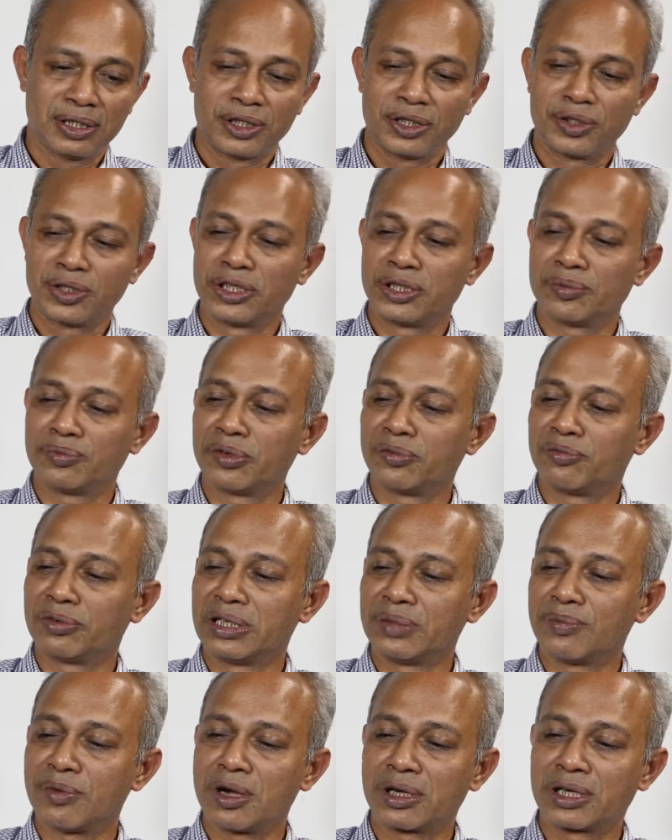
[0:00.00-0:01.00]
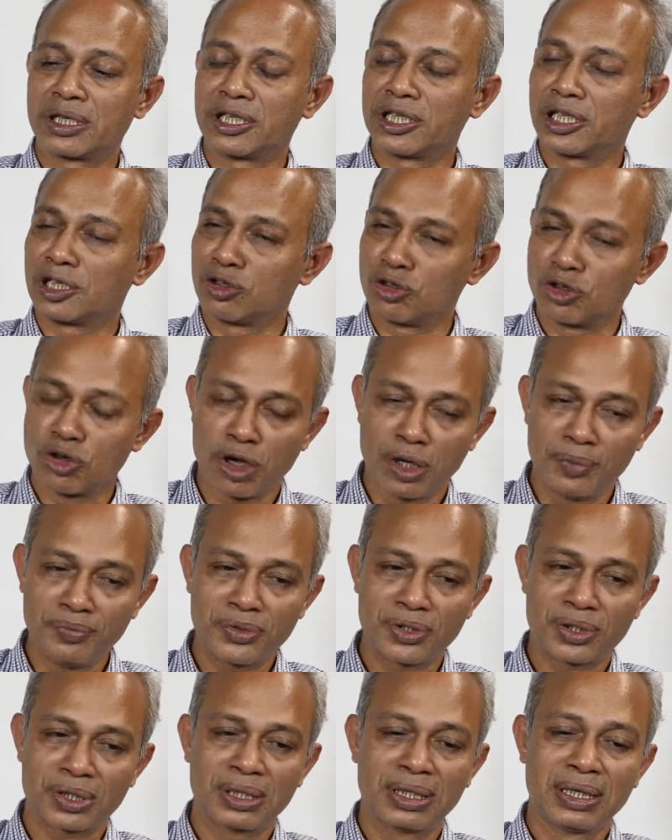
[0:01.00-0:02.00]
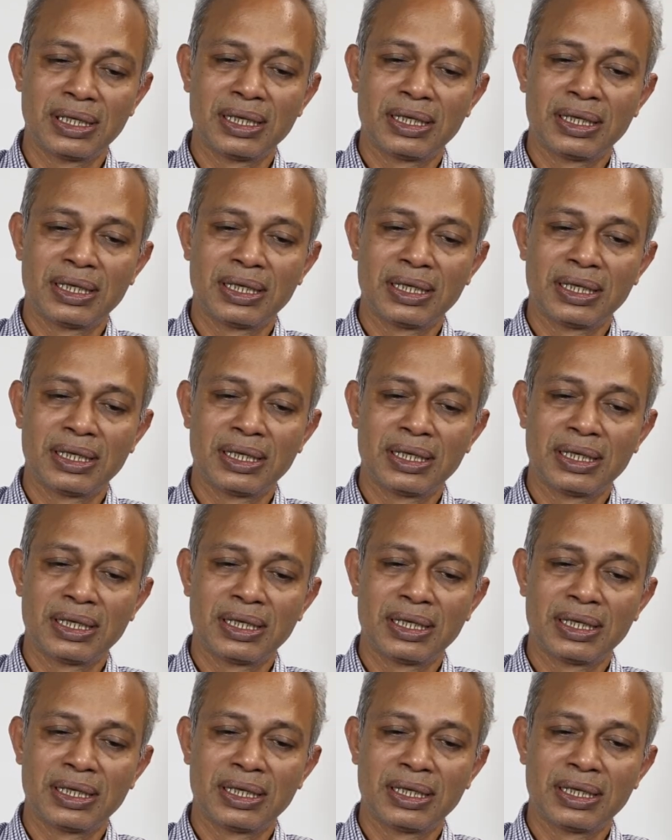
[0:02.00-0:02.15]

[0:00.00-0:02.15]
in democratic norms,